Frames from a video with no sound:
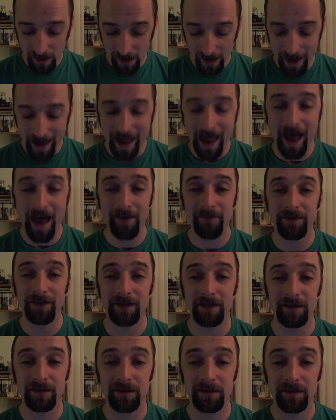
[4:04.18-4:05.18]
I
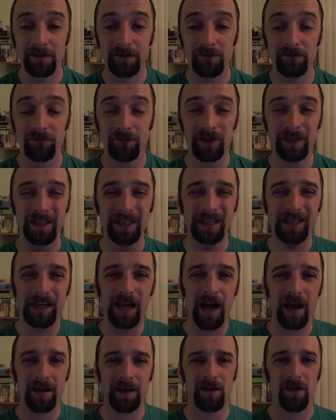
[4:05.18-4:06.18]
haven't really
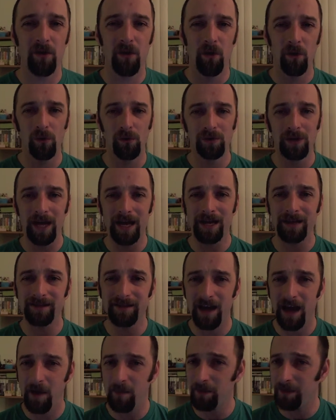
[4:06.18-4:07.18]
gotten a whole lot of
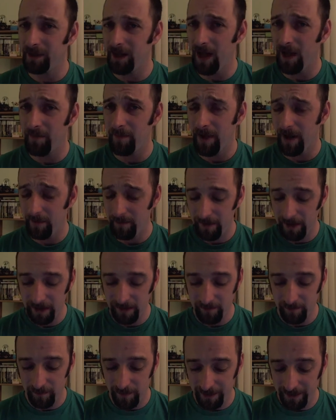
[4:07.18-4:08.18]
time with the iPad
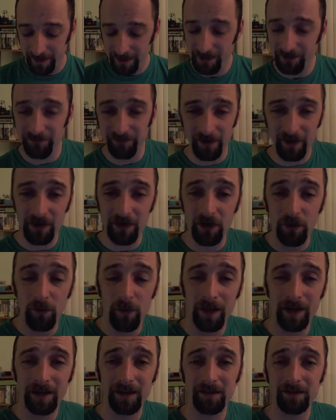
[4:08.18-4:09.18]
mini, but it is very
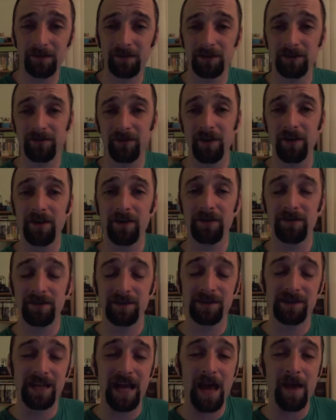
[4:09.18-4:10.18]
quick. It's very
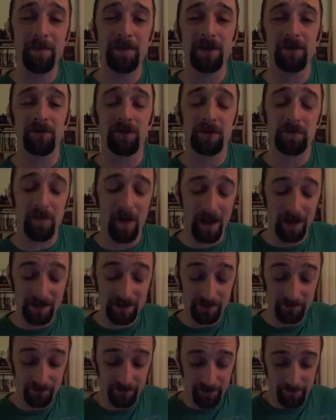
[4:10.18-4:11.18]
snappy and
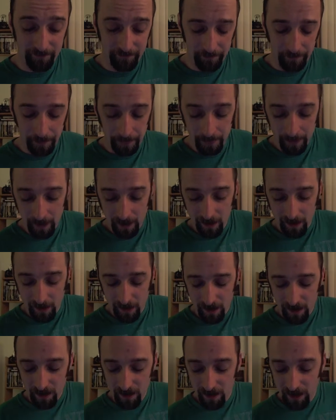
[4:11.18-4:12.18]
responsive.
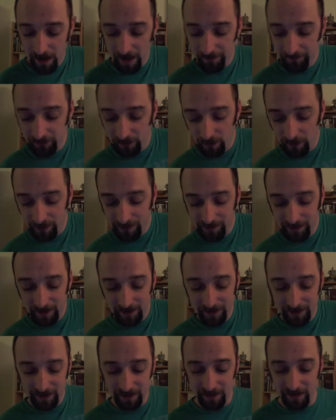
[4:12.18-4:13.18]
I've noticed
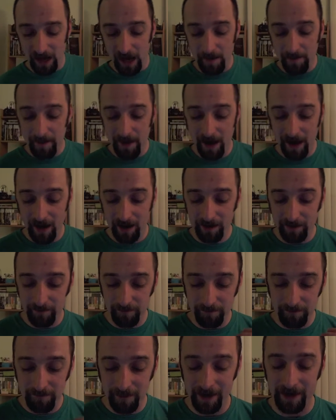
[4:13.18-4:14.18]
that the iPad
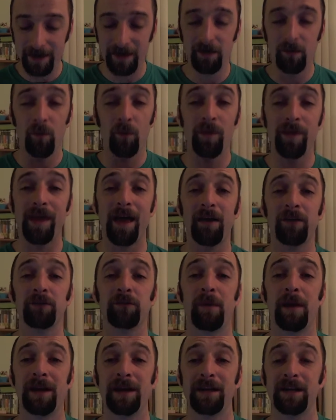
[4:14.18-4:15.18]
mini without the
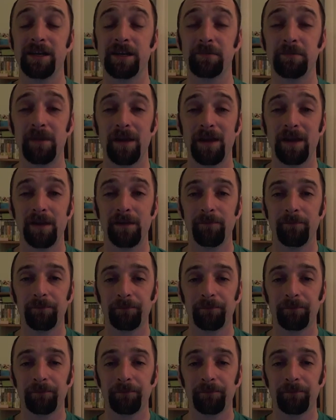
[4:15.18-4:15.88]
Retina display,